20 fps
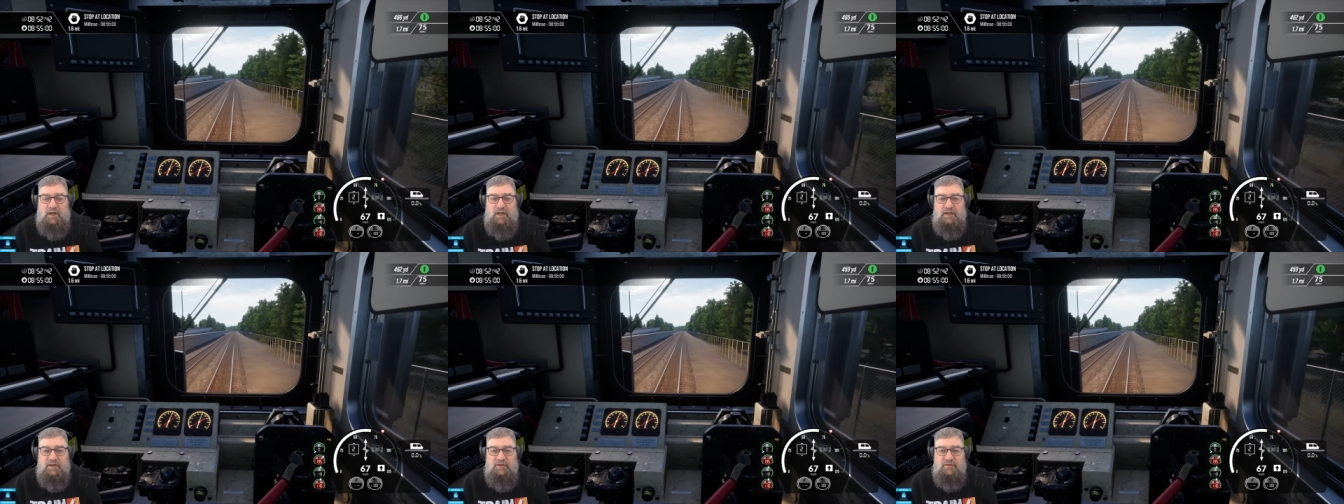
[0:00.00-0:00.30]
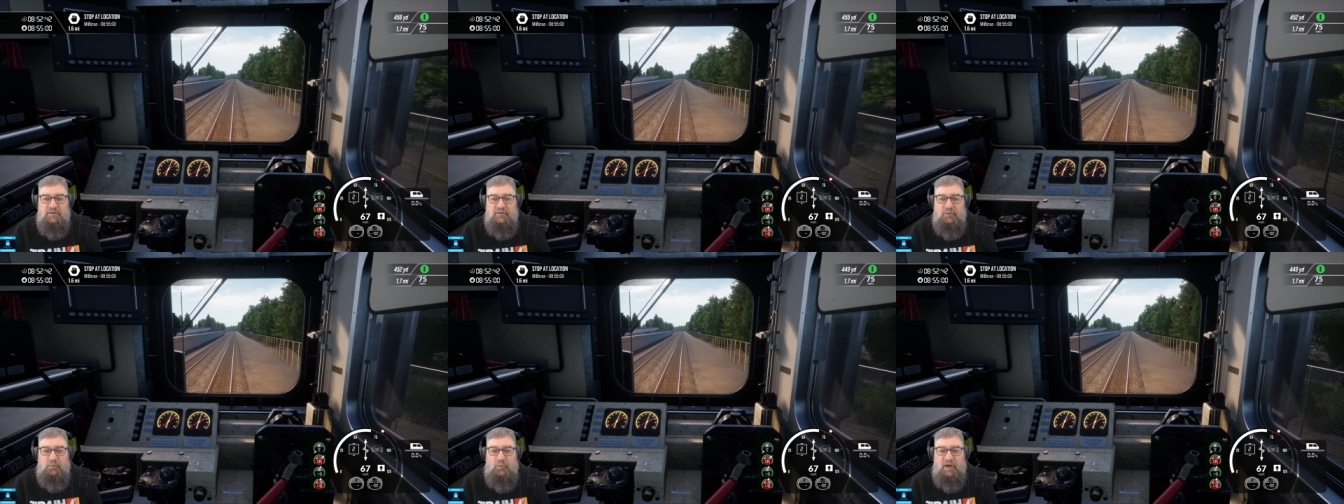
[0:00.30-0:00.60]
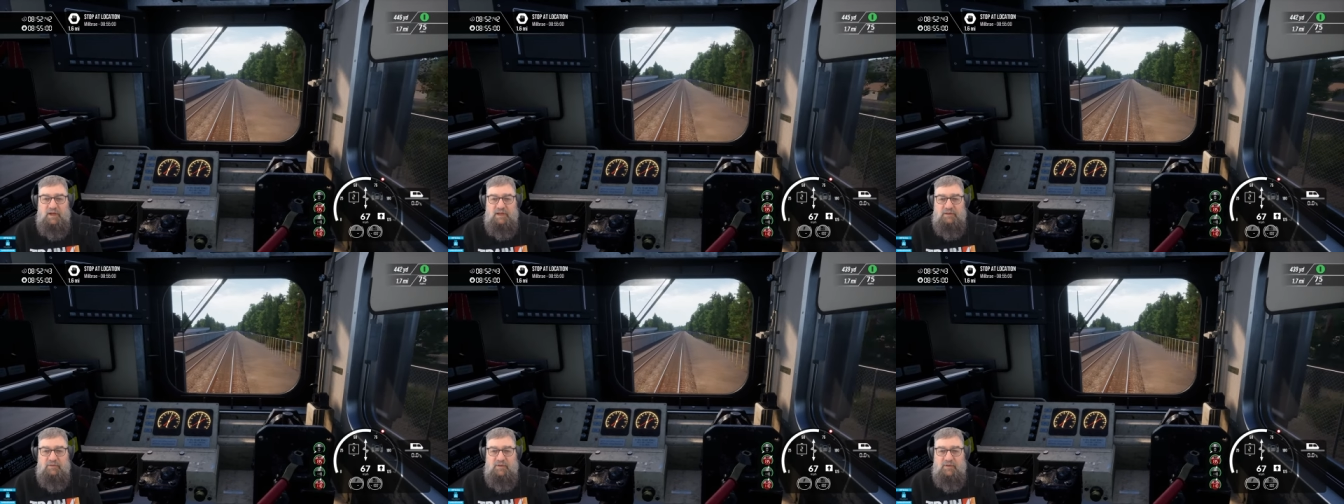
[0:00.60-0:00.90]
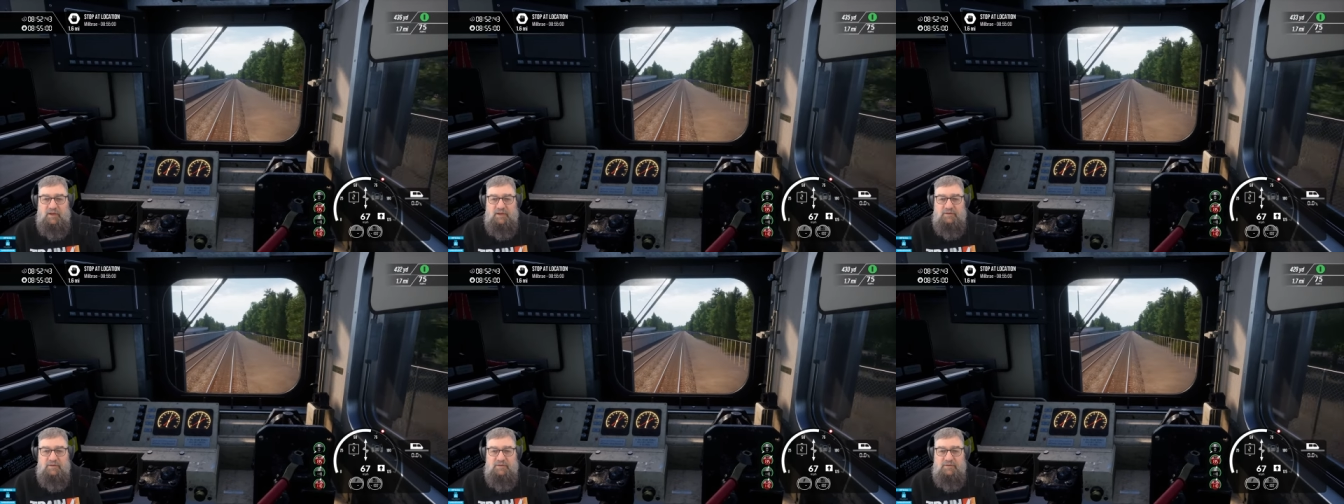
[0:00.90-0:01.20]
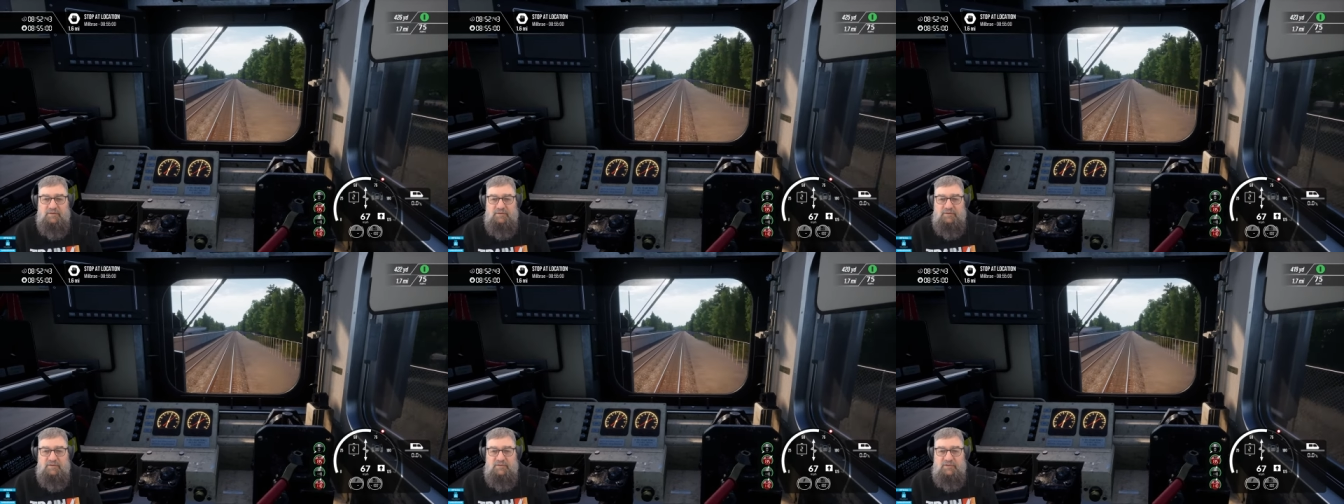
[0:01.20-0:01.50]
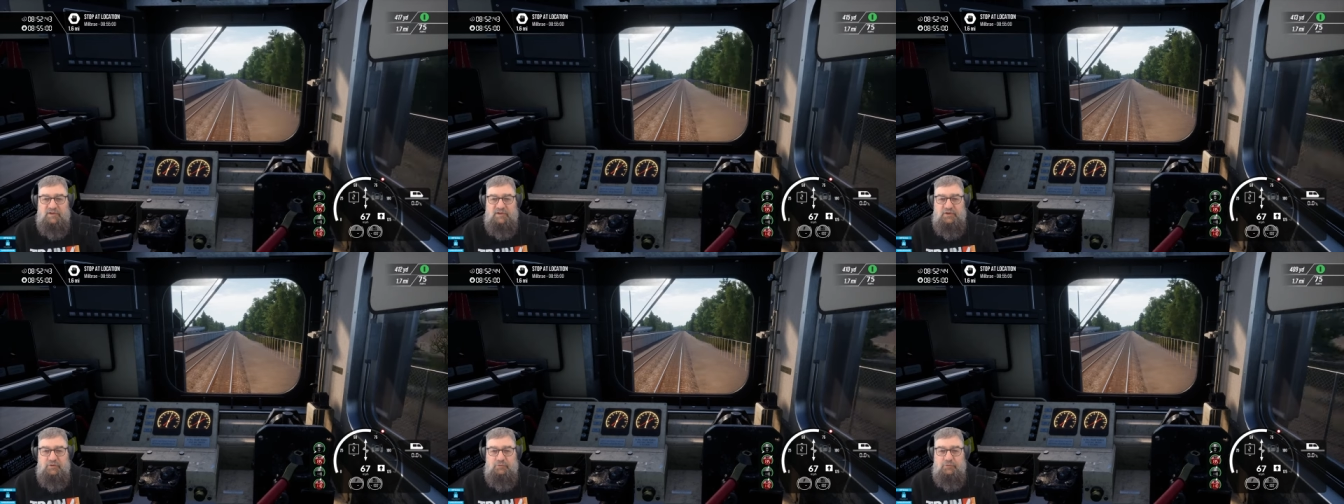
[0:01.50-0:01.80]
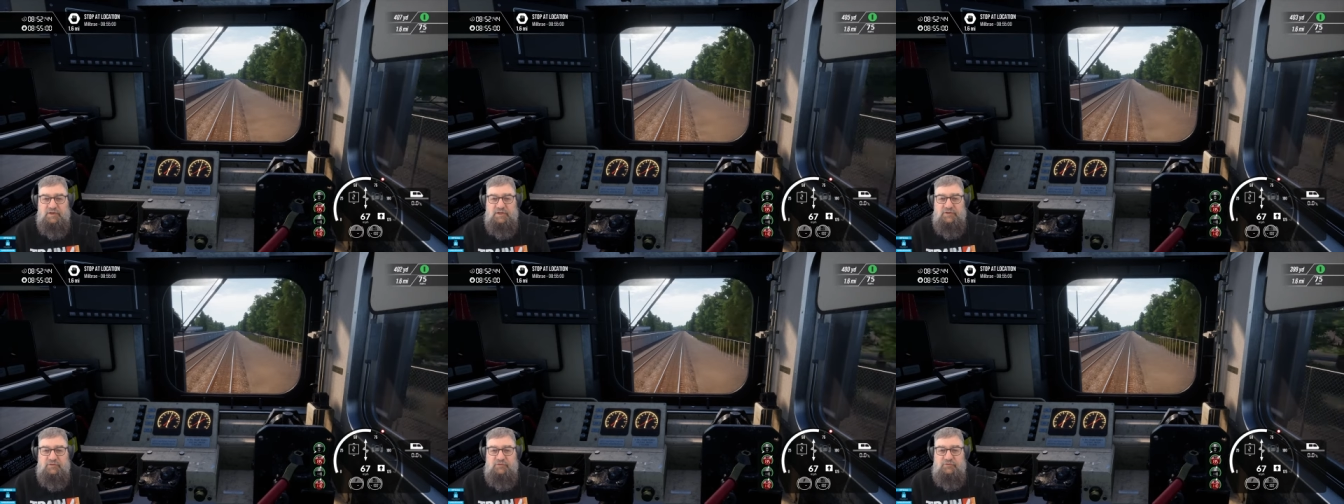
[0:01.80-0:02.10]
and the way that
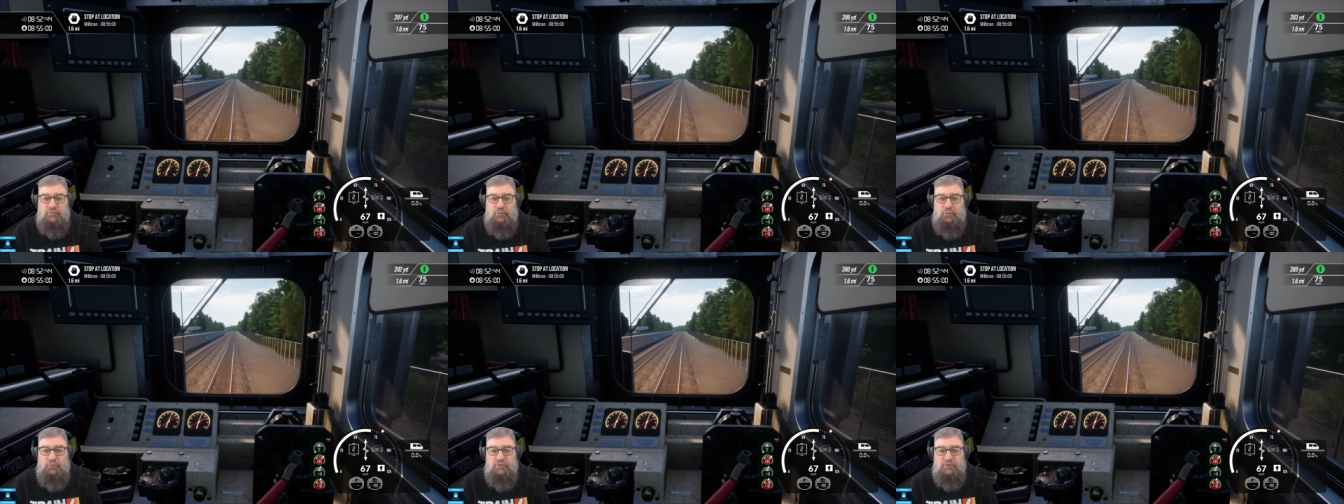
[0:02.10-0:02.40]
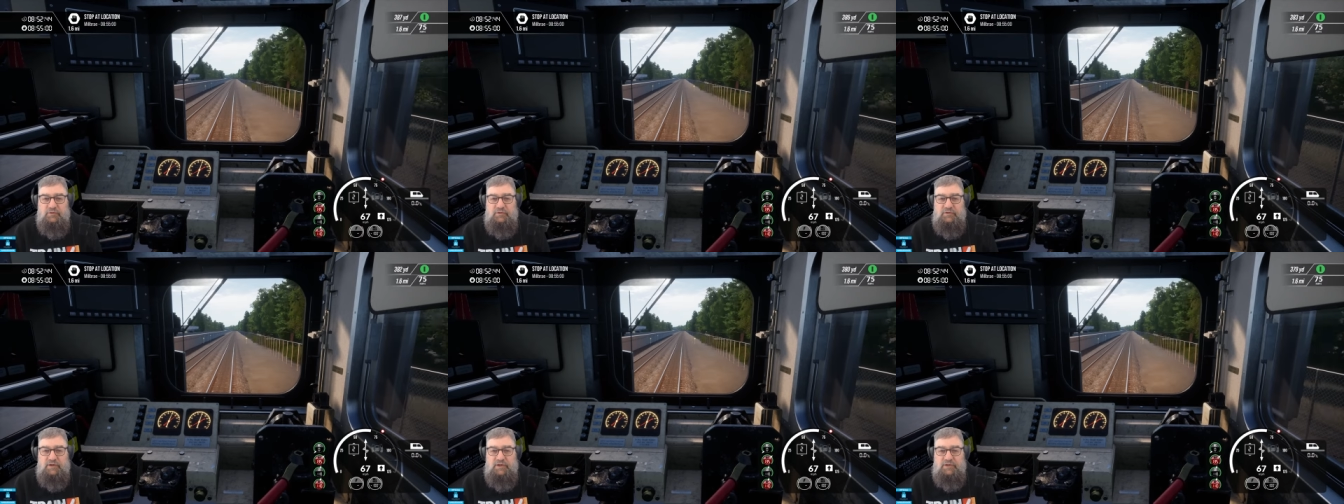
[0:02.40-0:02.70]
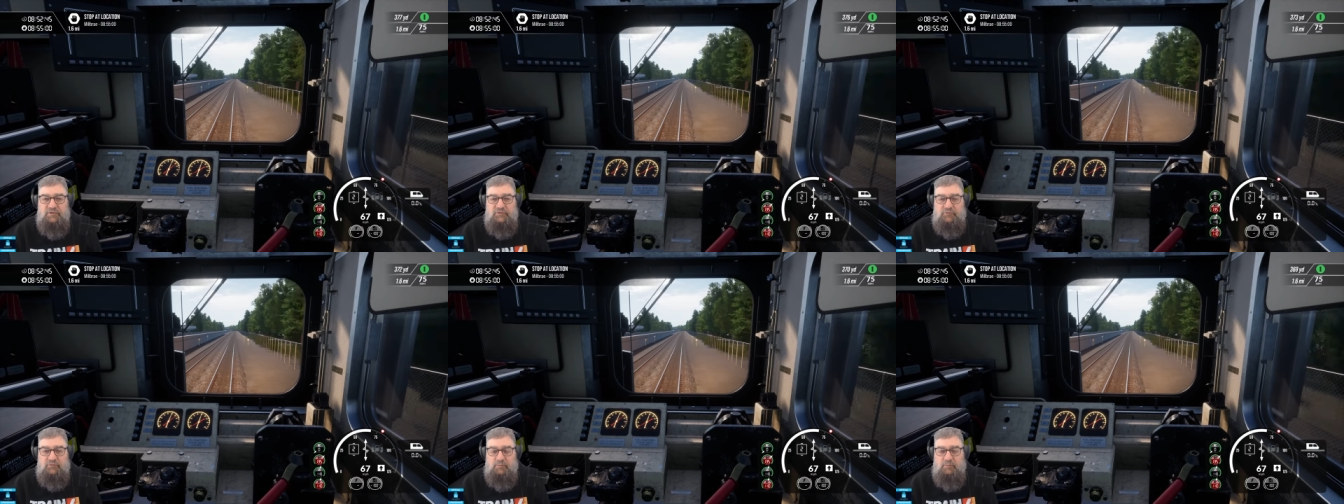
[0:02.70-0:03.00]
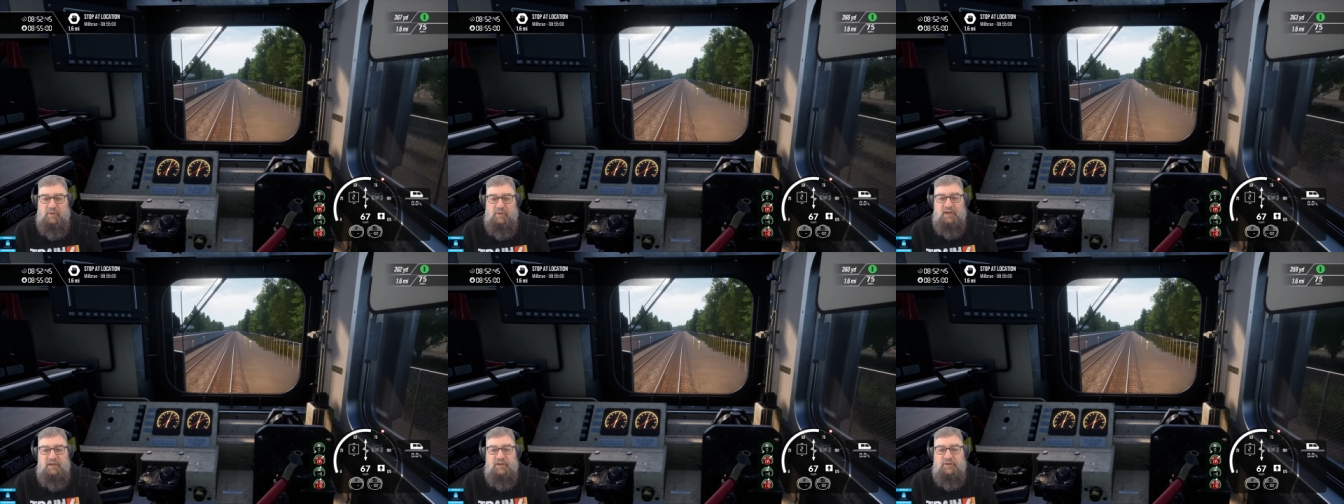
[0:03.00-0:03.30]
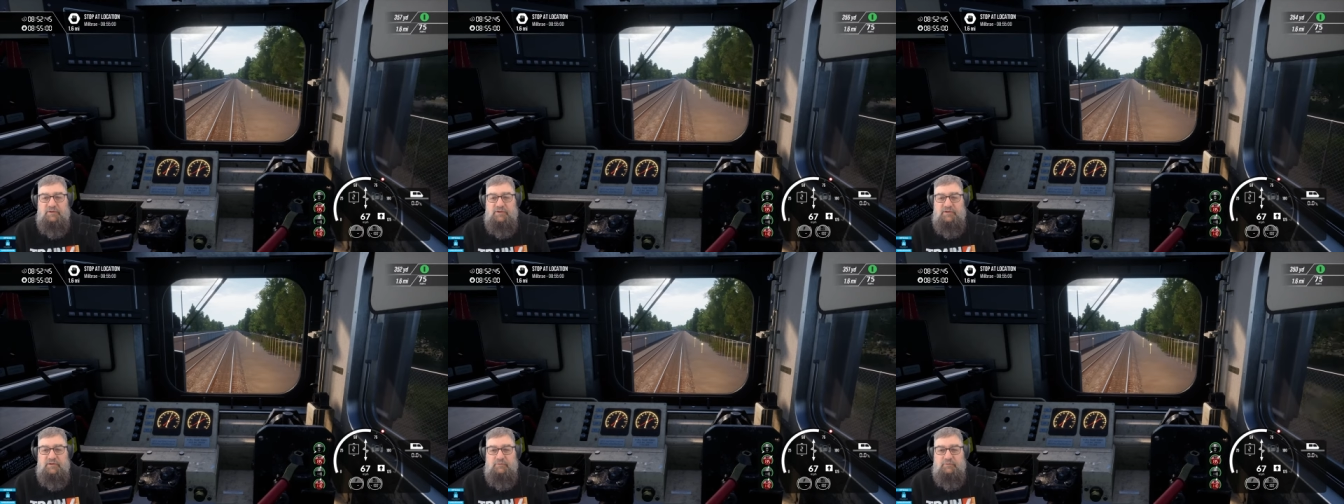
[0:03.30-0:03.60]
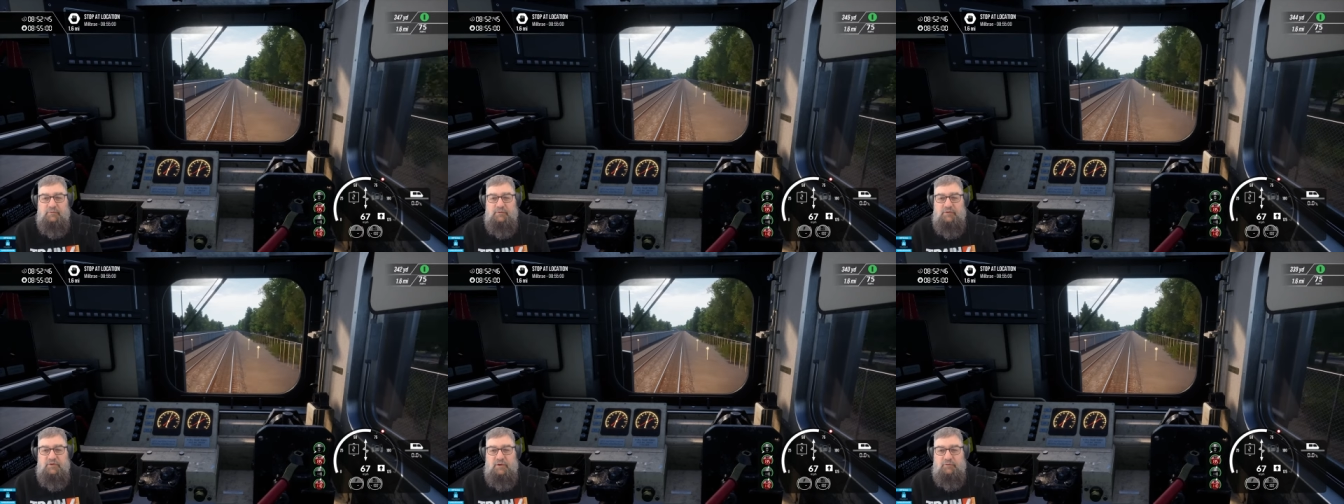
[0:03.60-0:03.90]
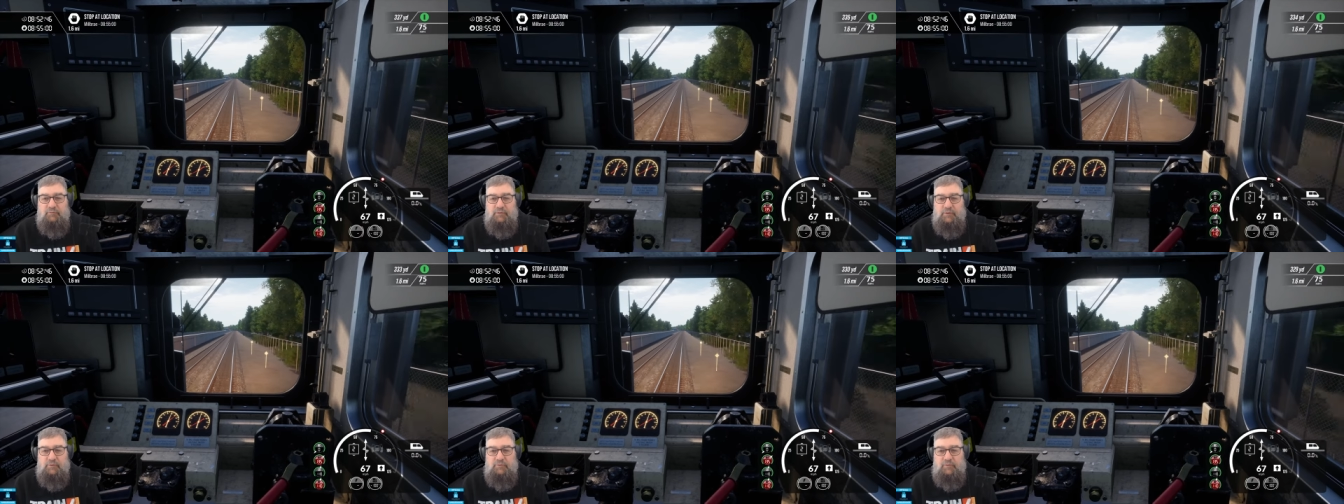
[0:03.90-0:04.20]
scenery is drawn is dramatically different in
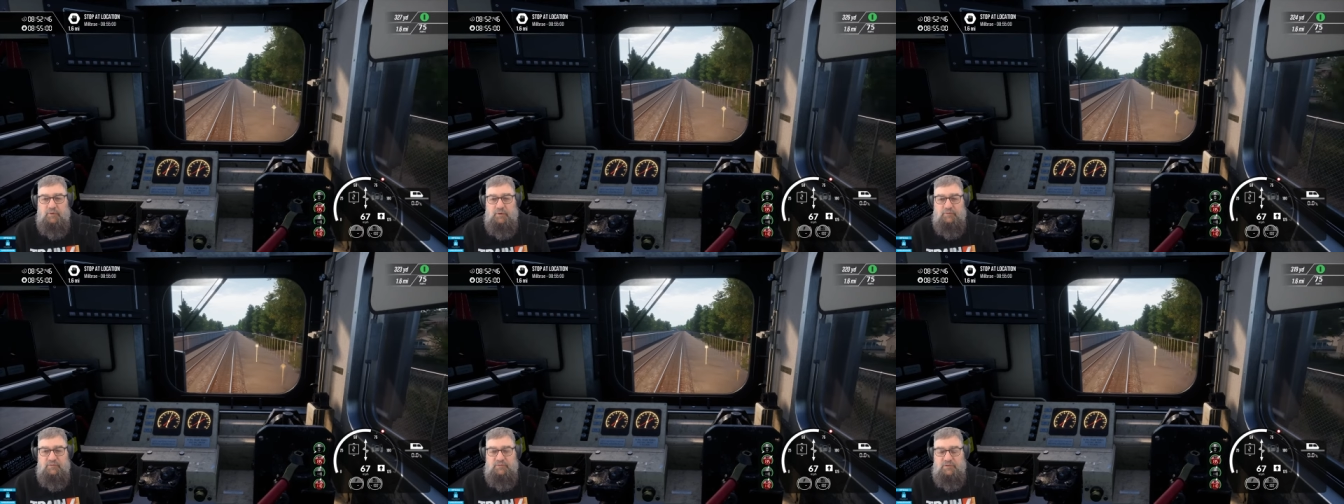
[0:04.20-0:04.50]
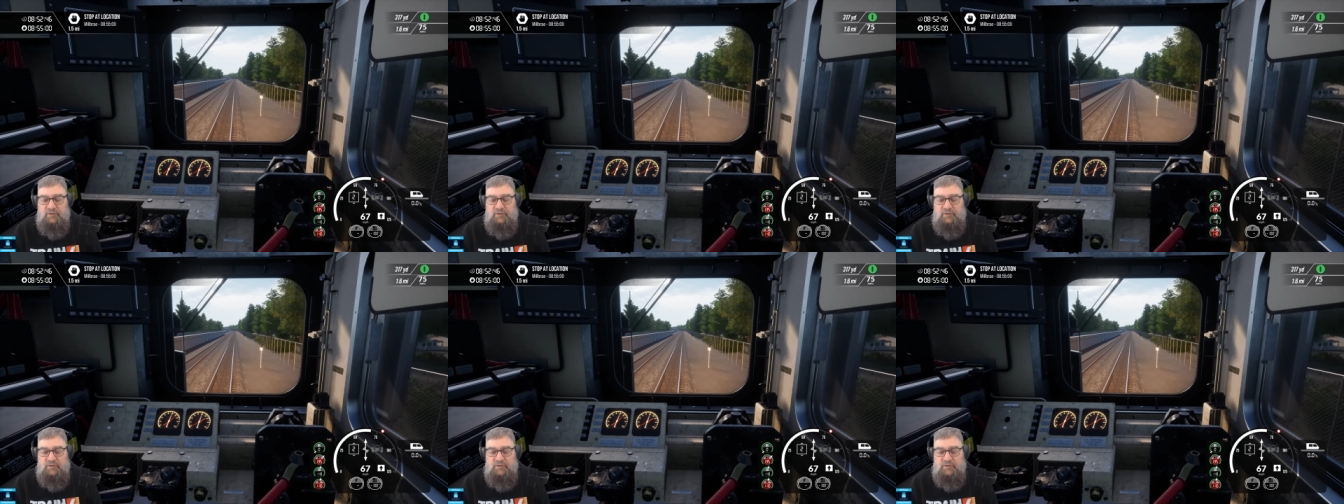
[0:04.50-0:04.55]
Unreal 5,